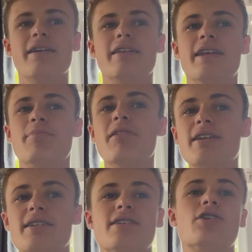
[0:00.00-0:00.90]
The
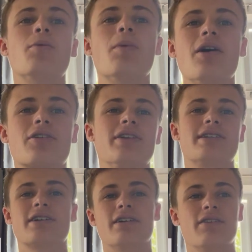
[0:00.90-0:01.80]
apprentices who worked on this
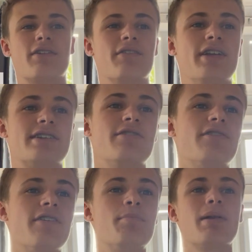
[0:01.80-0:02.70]
car have given it a
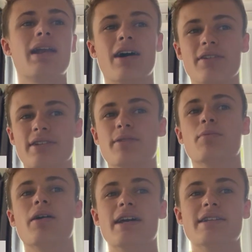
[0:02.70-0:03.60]
very planted
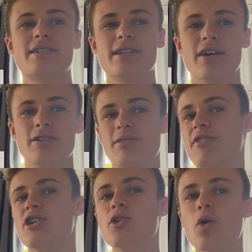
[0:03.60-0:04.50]
wide stance with
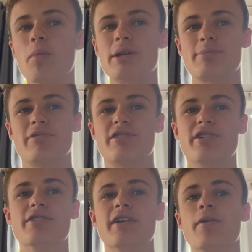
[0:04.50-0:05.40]
enormous
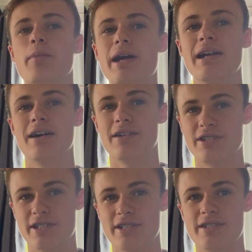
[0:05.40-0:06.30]
protruding wheel
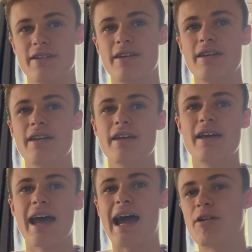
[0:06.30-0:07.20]
arches.
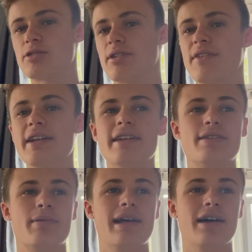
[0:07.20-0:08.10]
Housed within these
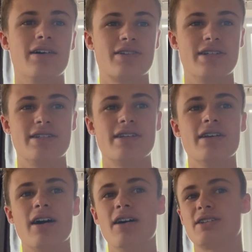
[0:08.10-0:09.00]
wheel arches
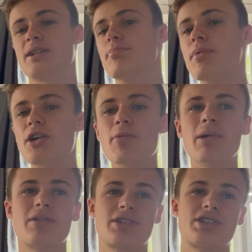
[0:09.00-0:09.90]
are some
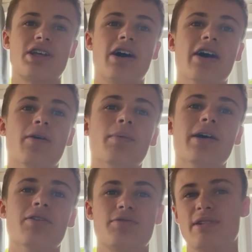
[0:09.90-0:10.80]
monoblock style
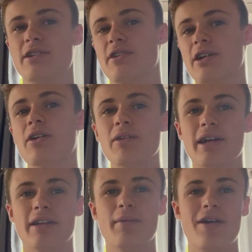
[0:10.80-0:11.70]
wheels which look a lot like
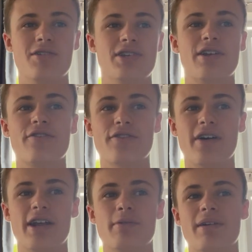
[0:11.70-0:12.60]
the wheels you can
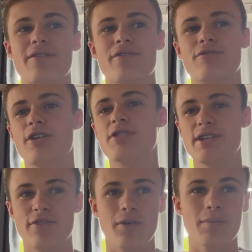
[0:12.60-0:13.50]
find with rotiform.